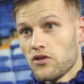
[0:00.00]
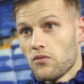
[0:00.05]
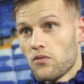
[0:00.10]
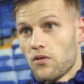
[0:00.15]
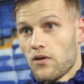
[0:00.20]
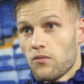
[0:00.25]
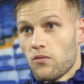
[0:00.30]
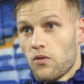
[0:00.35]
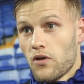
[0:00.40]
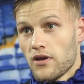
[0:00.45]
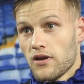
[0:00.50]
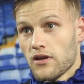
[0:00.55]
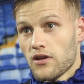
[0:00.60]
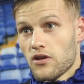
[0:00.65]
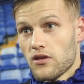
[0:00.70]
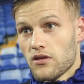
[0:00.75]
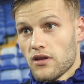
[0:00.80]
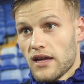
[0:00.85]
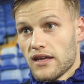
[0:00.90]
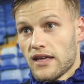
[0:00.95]
You want
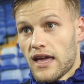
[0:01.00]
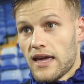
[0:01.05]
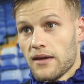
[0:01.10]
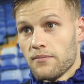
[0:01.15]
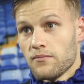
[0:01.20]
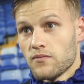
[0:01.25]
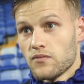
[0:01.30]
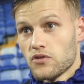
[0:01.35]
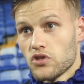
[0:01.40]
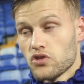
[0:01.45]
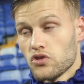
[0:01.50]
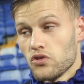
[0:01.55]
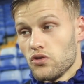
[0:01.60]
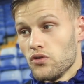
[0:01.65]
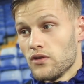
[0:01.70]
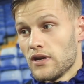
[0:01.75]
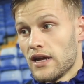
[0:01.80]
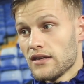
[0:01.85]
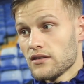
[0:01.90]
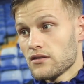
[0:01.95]
a game
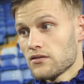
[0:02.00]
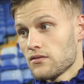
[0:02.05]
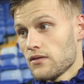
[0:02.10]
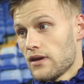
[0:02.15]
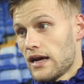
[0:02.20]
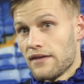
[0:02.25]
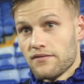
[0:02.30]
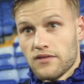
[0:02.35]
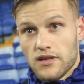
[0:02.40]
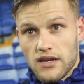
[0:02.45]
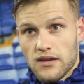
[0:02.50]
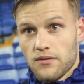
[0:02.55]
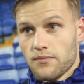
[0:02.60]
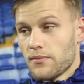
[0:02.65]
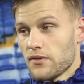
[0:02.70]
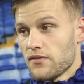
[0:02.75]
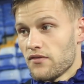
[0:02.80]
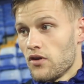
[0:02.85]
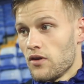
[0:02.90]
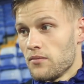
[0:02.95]
soon as after a
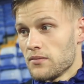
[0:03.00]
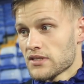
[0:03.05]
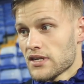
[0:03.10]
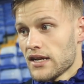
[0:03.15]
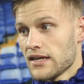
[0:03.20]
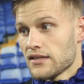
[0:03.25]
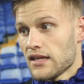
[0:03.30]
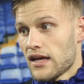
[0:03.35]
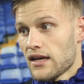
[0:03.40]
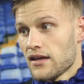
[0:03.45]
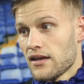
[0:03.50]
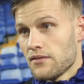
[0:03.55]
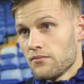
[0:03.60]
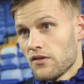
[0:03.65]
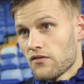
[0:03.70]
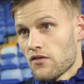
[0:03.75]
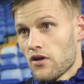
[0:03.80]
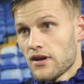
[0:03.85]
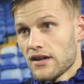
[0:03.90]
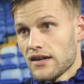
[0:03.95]
performance like that, and
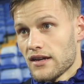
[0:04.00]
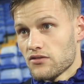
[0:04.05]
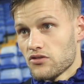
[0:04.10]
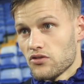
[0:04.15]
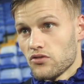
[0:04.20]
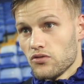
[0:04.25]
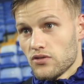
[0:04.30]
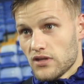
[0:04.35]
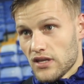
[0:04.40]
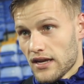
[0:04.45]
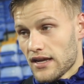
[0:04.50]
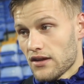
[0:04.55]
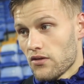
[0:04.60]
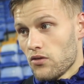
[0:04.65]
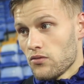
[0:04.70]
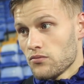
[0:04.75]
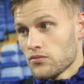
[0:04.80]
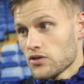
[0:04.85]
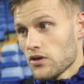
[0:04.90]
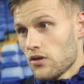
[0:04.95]
we've got it at Tuesday at
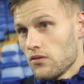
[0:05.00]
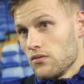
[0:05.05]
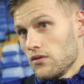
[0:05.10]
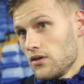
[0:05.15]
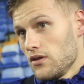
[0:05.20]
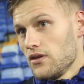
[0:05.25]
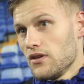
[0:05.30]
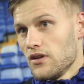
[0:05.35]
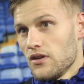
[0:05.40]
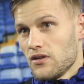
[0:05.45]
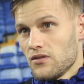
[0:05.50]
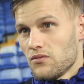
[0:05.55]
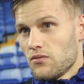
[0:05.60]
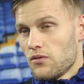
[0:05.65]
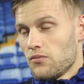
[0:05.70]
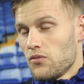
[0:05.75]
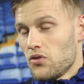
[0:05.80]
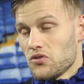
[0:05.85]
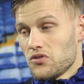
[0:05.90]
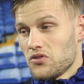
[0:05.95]
home, so
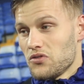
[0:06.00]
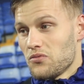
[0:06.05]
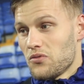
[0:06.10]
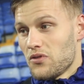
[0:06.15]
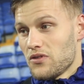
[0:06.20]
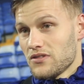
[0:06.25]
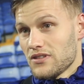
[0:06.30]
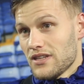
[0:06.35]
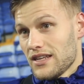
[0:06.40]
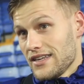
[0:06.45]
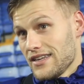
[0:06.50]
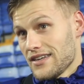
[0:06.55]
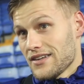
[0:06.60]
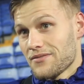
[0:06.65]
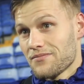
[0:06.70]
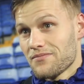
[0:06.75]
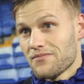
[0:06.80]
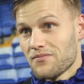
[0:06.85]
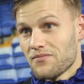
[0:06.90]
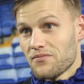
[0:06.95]
what more do you want? Like,
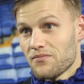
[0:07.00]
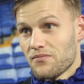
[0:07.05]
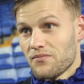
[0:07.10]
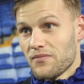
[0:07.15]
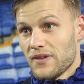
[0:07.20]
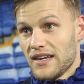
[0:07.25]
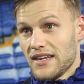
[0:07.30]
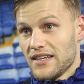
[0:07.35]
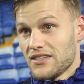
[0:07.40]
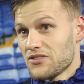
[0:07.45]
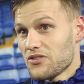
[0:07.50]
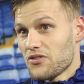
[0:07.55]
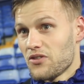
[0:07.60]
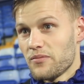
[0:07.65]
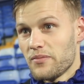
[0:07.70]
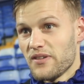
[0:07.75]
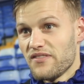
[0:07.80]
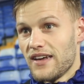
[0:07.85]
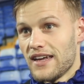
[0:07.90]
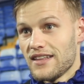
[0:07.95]
you need to all
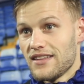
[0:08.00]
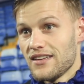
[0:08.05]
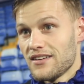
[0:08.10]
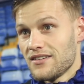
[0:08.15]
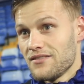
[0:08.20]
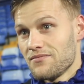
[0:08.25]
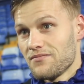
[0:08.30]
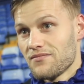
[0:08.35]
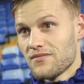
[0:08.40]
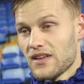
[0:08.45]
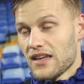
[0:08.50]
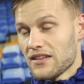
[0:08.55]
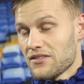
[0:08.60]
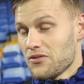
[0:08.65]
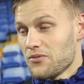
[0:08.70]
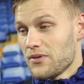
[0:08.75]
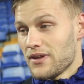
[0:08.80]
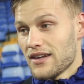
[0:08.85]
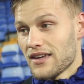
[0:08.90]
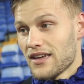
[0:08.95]
be ready and get
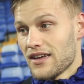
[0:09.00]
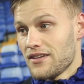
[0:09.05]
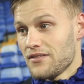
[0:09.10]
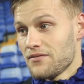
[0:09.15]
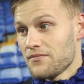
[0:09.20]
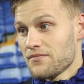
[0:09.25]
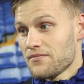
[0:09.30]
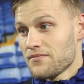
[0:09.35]
the win again.